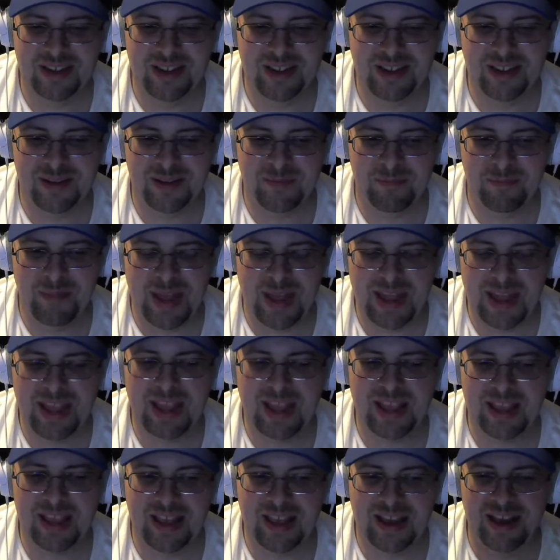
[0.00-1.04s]

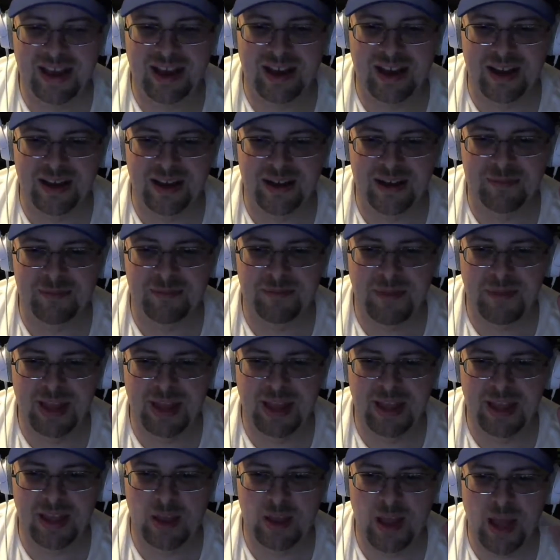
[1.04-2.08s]
making
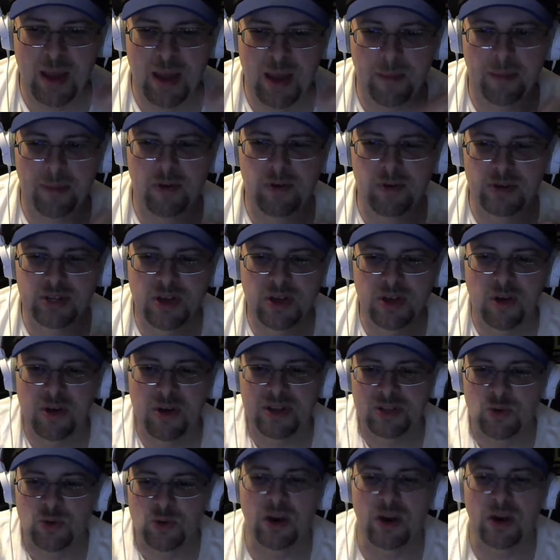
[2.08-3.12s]
Cusco
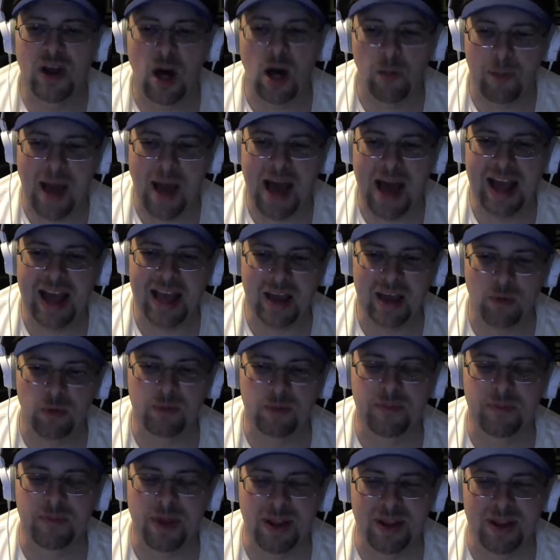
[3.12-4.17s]
into an alpaca
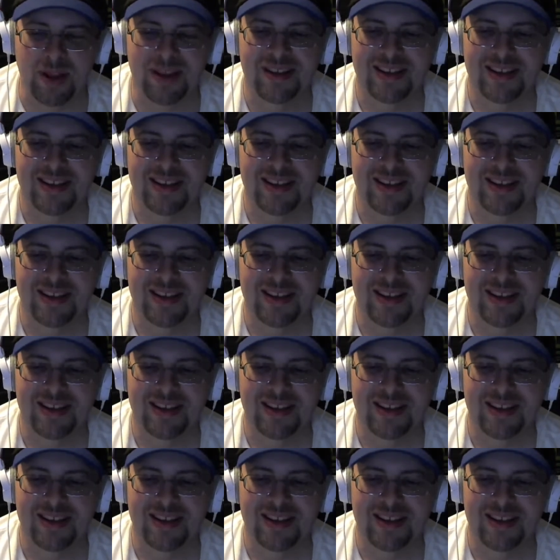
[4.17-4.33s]
would be